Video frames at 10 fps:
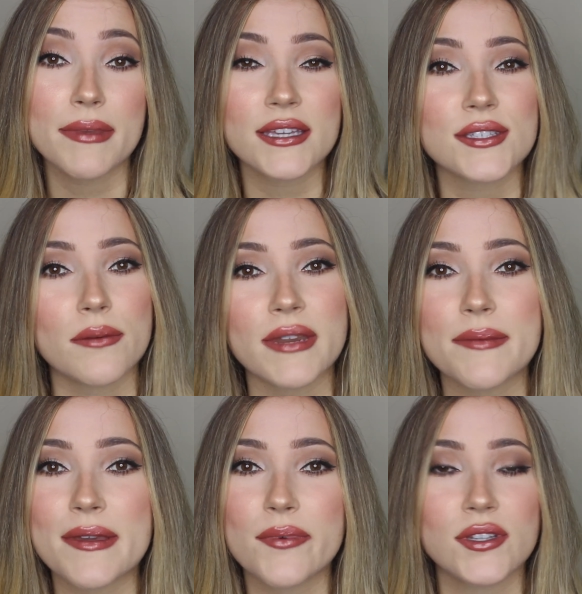because so
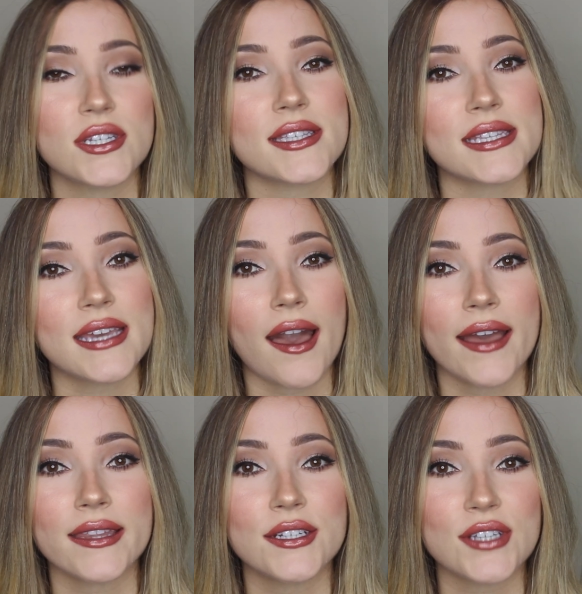many people just see
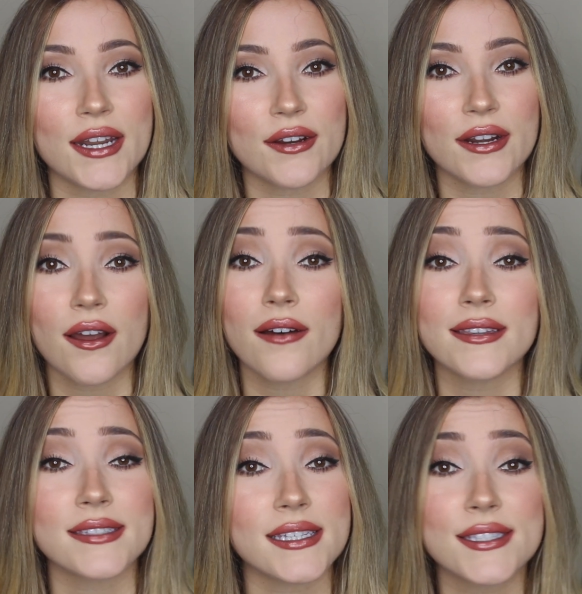Kylie Jenner and all
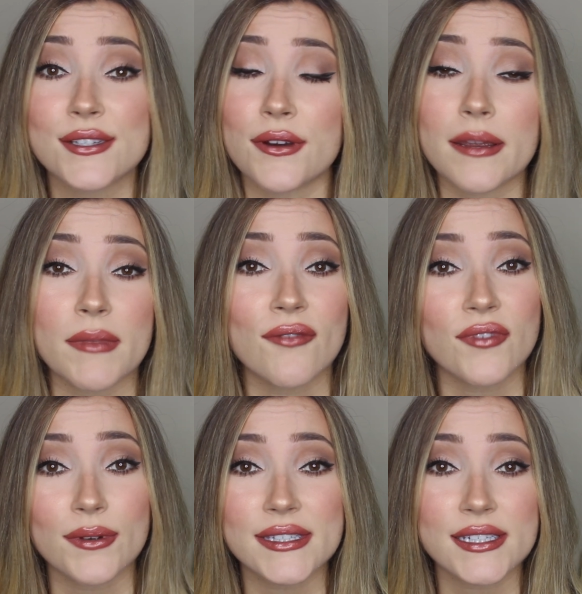these Instagram
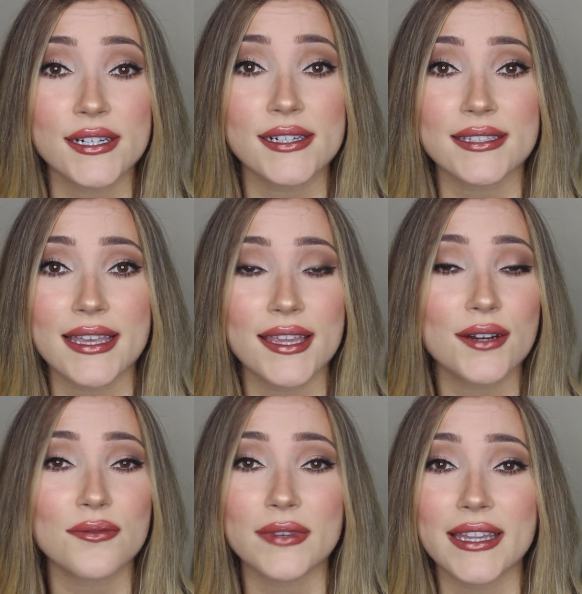influencers and they
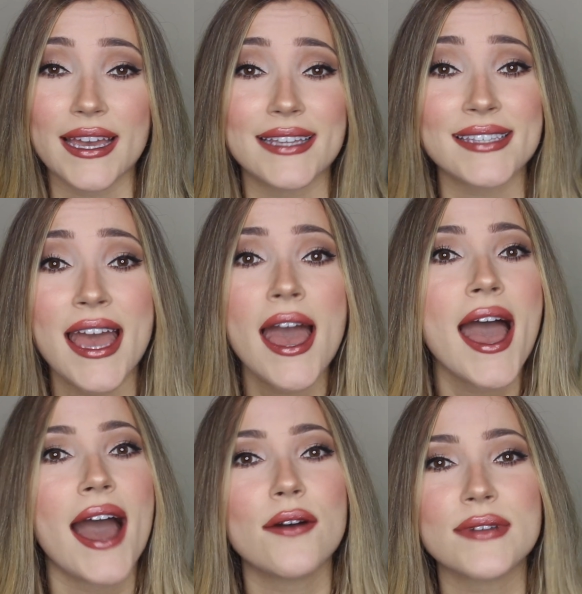don't realize
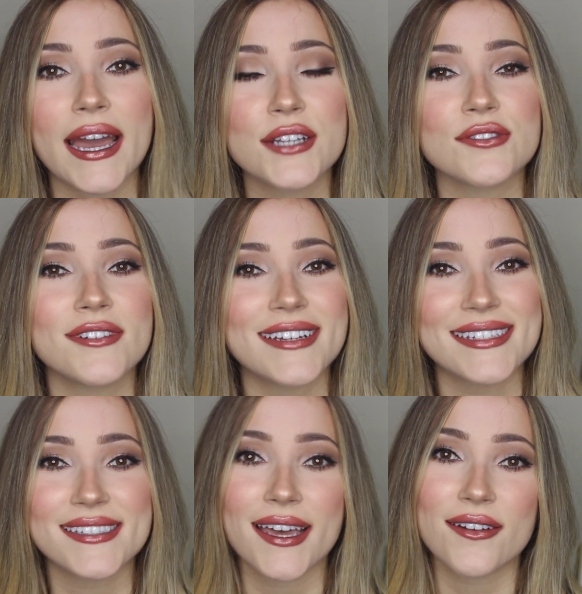how natural
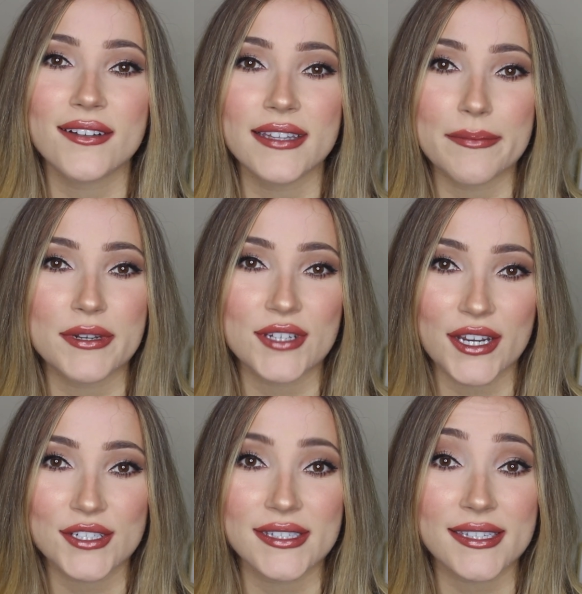and subtle lip
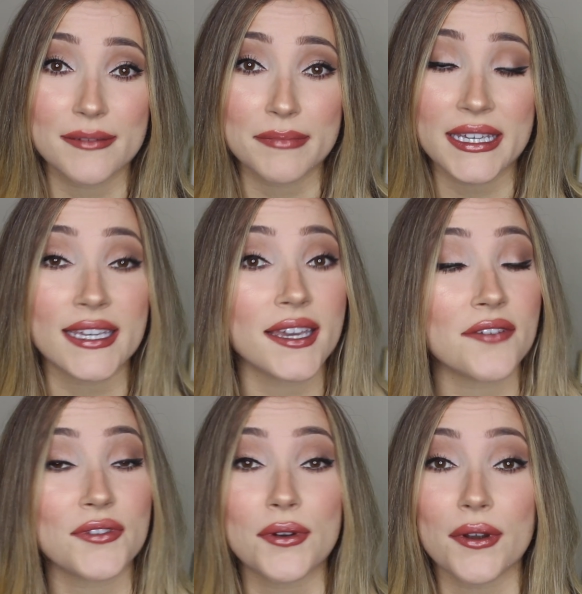injections can be
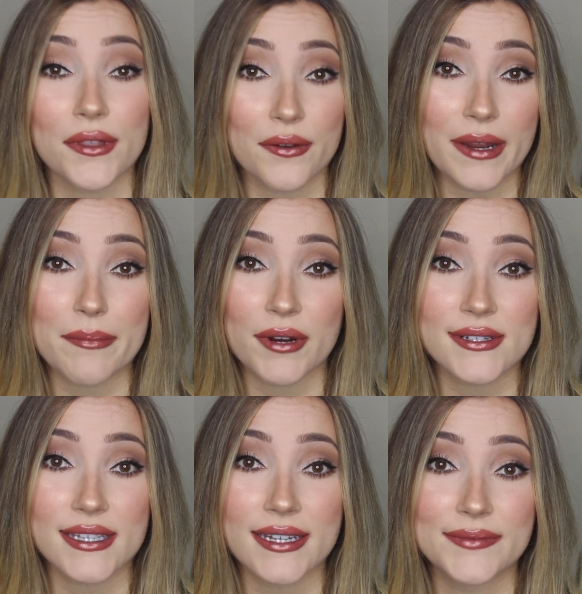if you go to the right
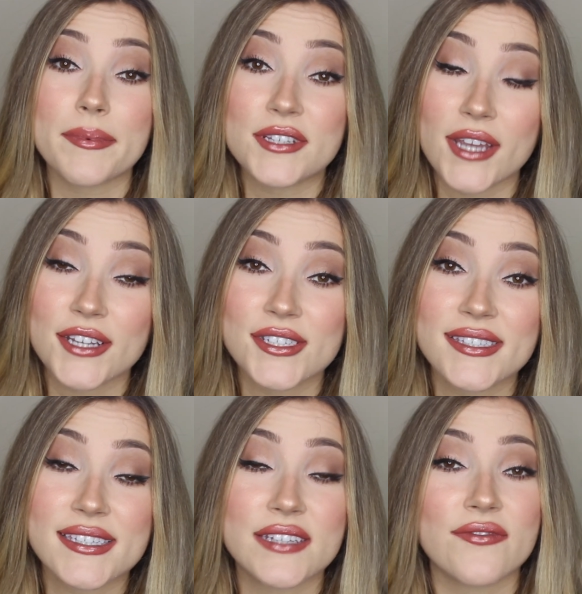person. Lip
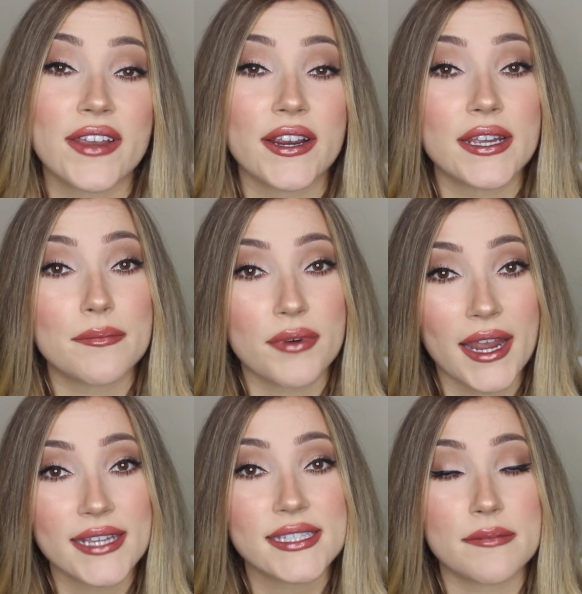injections can vary in
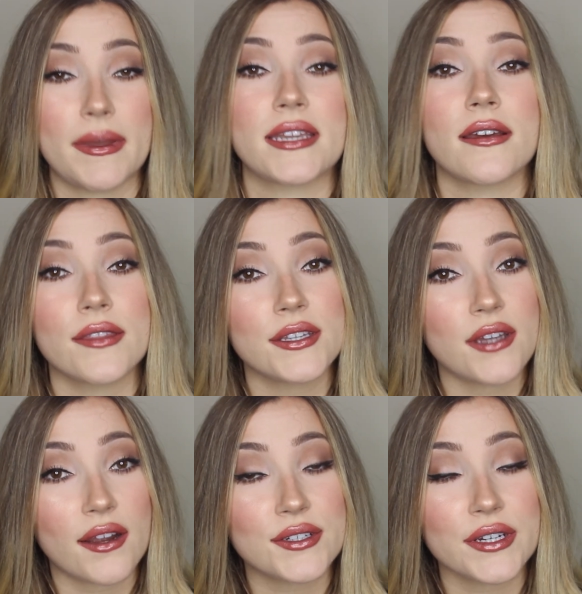price depending on the
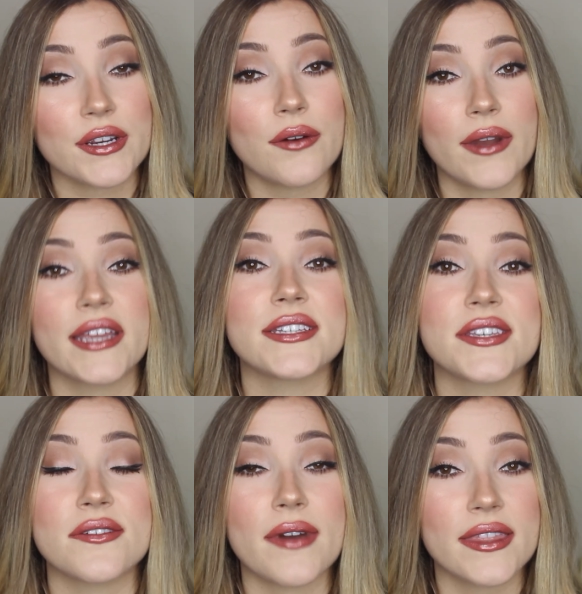doctor you're going
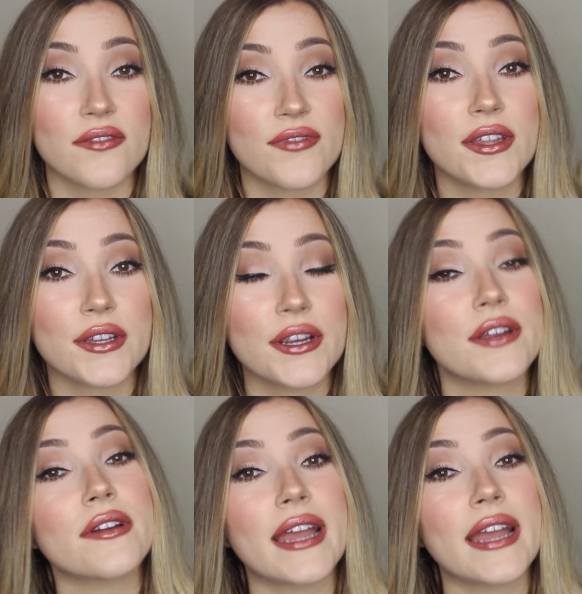to and the filler you're